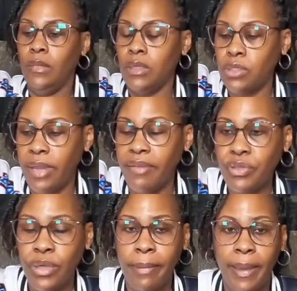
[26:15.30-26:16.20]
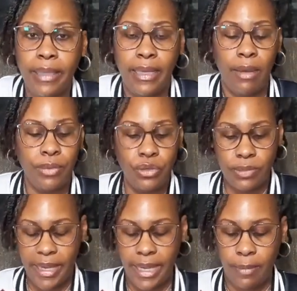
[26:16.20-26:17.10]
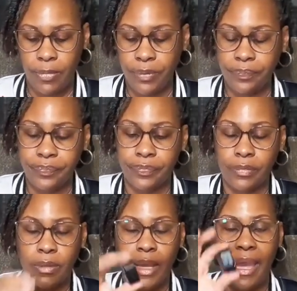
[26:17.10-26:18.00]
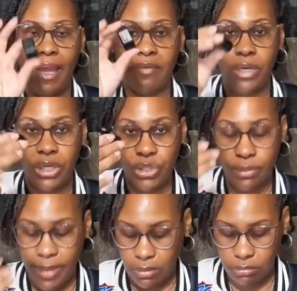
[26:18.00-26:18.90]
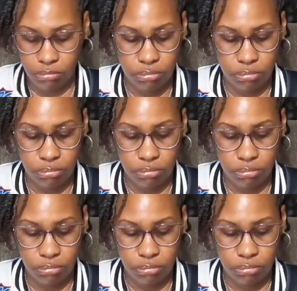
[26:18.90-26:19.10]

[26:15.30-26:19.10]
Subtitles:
So every tripod that I will use in my camera, I have an additional mount.